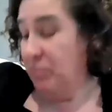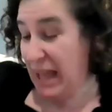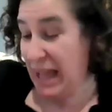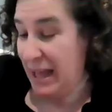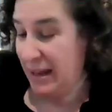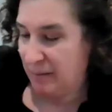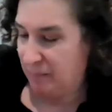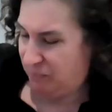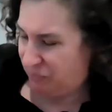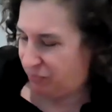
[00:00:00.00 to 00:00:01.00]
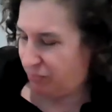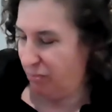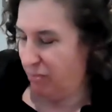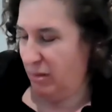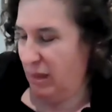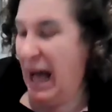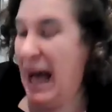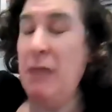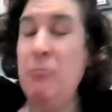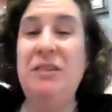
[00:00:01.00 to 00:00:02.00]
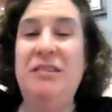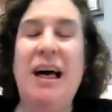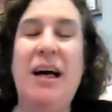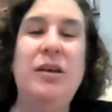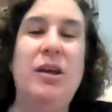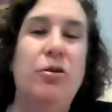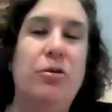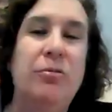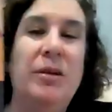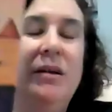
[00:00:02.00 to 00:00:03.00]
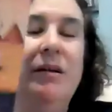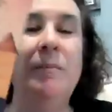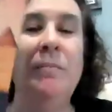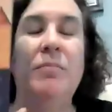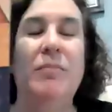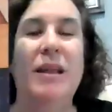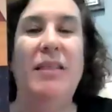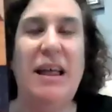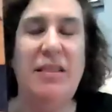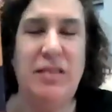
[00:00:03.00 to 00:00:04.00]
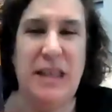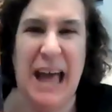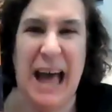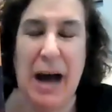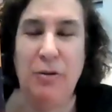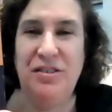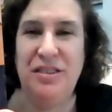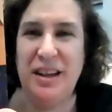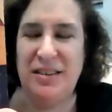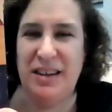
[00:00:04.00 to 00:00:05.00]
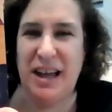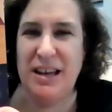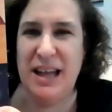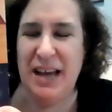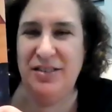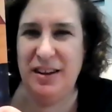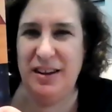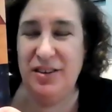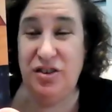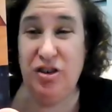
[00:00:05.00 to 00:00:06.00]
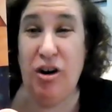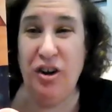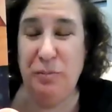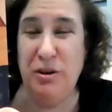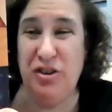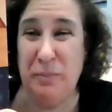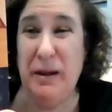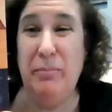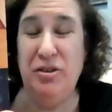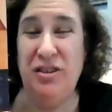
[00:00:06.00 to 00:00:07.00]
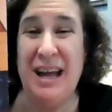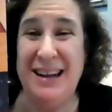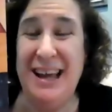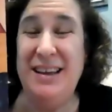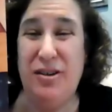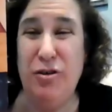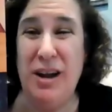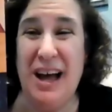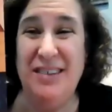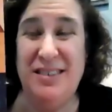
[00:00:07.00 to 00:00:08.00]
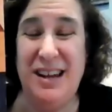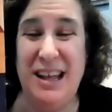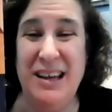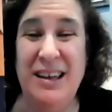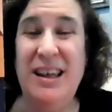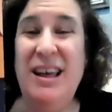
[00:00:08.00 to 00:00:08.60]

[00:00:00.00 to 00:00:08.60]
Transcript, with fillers: And I will tell you that the house that said yes to this Charlesbridge that published Night Night Curiosity,